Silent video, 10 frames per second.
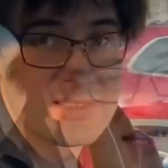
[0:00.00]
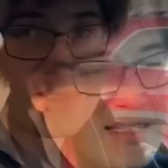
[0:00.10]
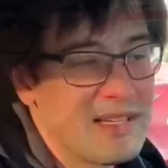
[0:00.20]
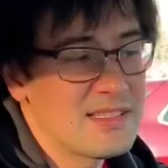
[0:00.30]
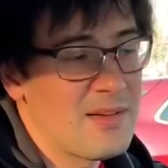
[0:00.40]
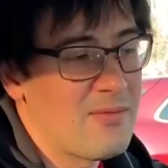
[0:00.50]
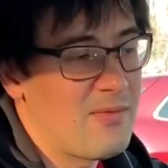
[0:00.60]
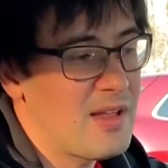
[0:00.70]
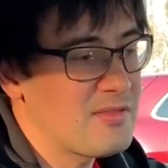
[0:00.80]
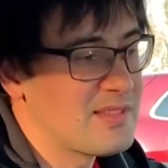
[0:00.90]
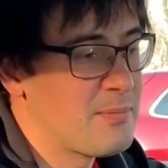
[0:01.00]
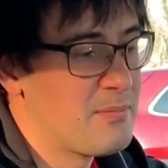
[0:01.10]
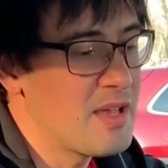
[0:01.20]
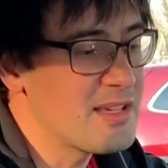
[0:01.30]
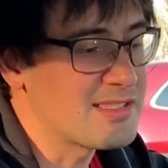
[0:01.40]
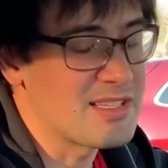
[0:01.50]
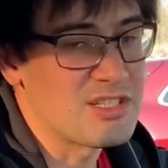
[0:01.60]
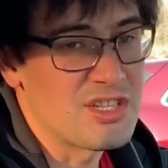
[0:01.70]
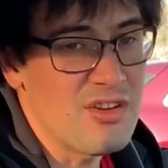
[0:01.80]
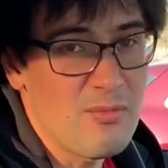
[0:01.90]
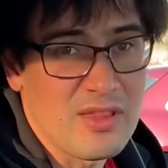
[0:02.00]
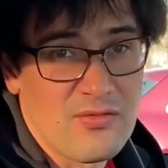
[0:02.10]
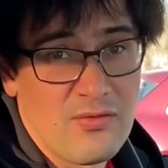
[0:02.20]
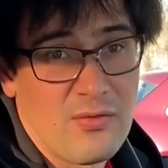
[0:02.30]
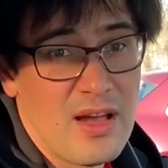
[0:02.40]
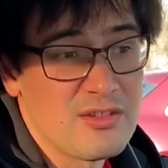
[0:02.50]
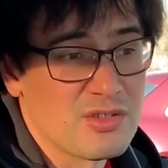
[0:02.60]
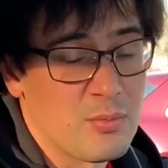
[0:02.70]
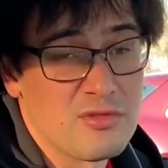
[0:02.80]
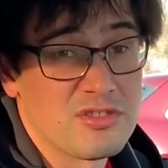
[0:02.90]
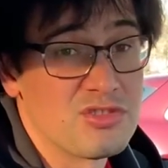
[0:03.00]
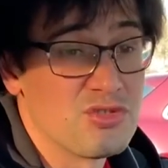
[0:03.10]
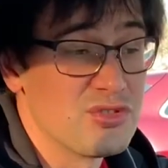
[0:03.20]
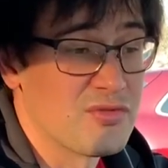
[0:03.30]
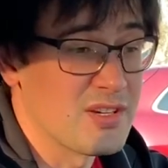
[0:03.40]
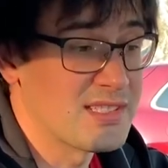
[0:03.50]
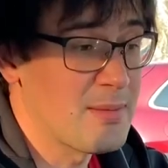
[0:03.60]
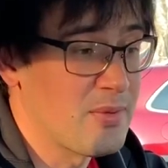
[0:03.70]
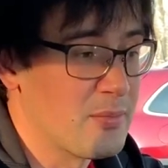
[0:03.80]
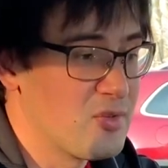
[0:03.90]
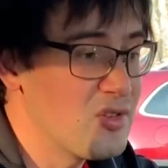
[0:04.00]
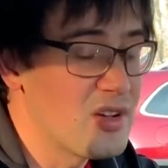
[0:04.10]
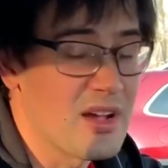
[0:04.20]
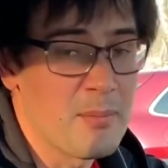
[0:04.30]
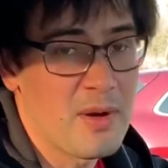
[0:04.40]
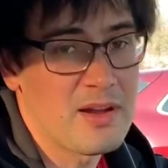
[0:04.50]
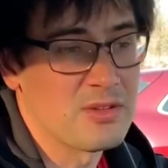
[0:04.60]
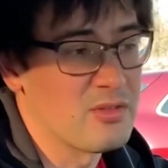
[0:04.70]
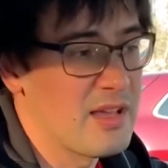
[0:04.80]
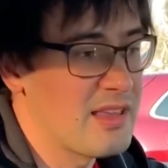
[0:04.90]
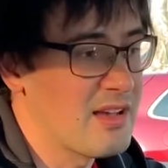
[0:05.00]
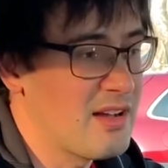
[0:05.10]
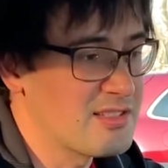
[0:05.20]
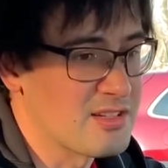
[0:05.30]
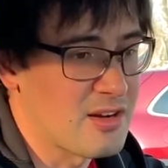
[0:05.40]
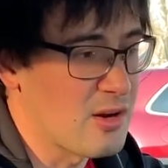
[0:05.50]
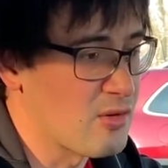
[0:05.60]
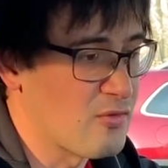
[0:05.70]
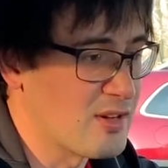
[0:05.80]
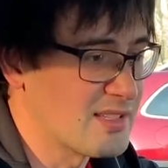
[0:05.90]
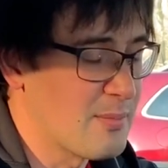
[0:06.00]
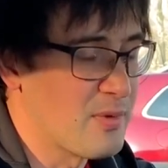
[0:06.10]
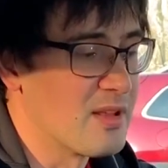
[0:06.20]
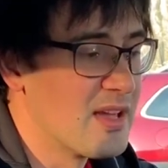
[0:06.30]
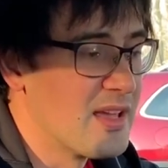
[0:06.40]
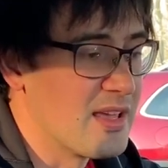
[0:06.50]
I think that one of the biggest achievements why you're supposed to choose, for example, Buick compared to any other car, or for example